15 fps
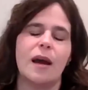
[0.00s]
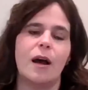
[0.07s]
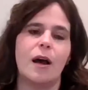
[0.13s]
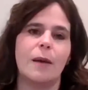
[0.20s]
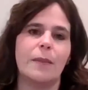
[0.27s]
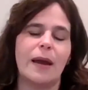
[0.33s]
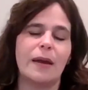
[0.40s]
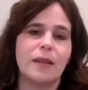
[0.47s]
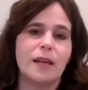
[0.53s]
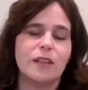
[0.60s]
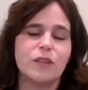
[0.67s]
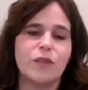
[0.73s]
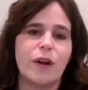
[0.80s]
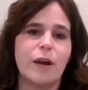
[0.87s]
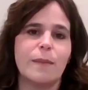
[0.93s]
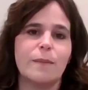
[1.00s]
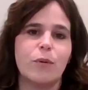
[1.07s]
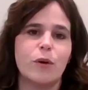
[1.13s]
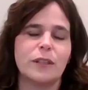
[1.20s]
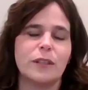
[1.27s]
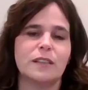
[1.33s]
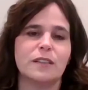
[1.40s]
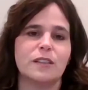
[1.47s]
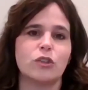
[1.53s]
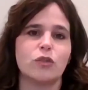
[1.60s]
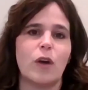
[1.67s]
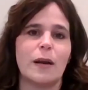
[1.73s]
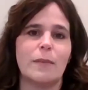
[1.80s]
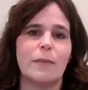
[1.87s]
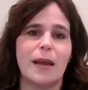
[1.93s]
I think it's very important to
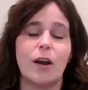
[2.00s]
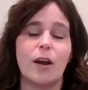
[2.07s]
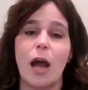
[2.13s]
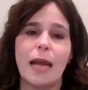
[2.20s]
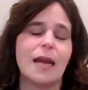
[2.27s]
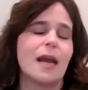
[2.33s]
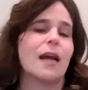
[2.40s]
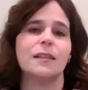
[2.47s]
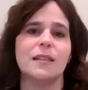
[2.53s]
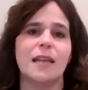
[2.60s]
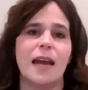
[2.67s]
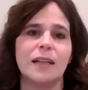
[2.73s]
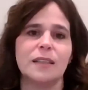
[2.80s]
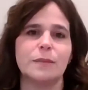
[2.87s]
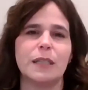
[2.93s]
try to make eye contact,